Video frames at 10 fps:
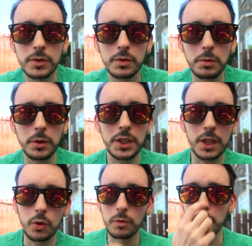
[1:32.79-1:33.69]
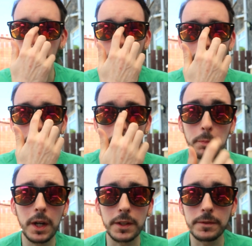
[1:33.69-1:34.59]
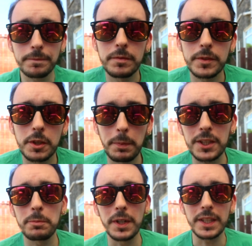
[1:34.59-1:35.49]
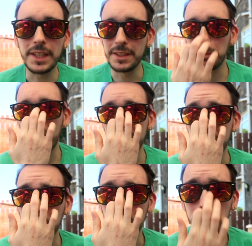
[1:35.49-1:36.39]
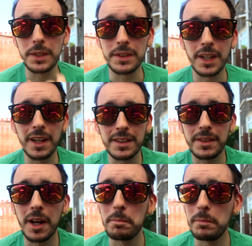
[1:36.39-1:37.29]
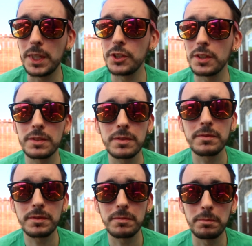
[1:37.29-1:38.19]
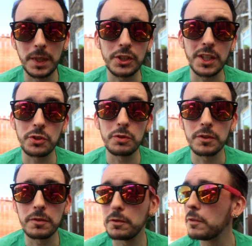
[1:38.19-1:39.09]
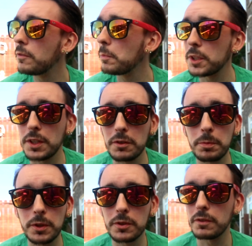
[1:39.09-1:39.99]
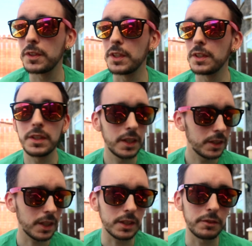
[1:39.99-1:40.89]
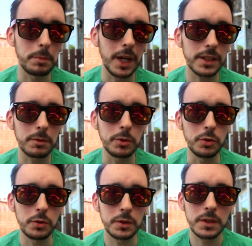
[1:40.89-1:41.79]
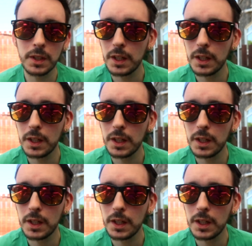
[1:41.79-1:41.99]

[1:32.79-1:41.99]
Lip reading: So we're going to start off with the Parrot. Compatibility in the Parrot has always been a major issue for myself because of the size of the bag that I've been using.